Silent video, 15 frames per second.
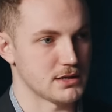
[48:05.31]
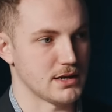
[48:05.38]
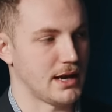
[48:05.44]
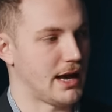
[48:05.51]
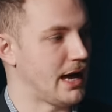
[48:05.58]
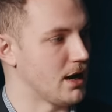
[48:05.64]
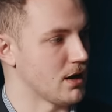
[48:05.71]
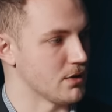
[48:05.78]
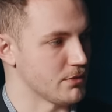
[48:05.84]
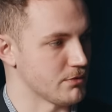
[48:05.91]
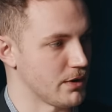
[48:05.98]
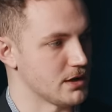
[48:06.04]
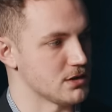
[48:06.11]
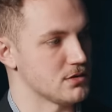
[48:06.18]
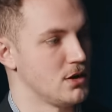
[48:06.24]
and like how the
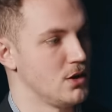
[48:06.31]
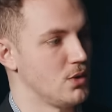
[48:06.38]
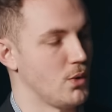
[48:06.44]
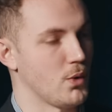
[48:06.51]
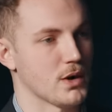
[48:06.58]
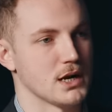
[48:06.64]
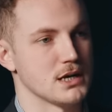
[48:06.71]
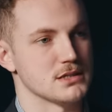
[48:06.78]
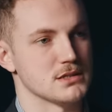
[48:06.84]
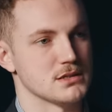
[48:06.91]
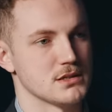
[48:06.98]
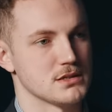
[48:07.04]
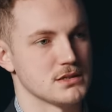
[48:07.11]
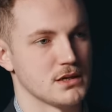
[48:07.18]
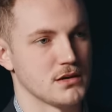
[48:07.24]
right organizes
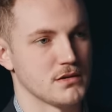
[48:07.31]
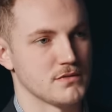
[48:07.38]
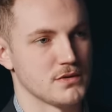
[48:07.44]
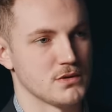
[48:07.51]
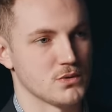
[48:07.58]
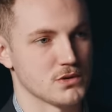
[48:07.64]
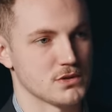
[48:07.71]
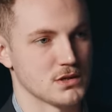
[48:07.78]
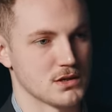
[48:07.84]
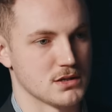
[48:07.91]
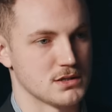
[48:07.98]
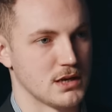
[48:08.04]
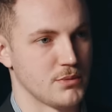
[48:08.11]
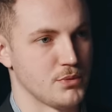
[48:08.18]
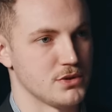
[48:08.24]
itself in order to
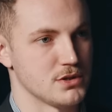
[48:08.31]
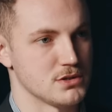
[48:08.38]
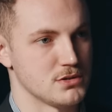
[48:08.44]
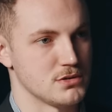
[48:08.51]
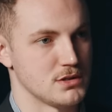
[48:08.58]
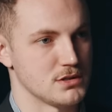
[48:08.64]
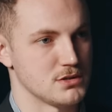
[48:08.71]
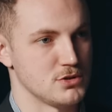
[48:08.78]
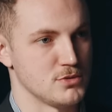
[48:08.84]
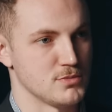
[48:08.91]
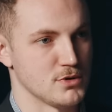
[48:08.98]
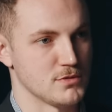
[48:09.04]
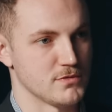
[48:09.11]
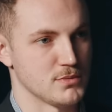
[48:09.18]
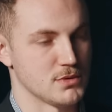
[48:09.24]
contend with this new
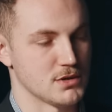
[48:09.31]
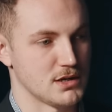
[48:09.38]
movement,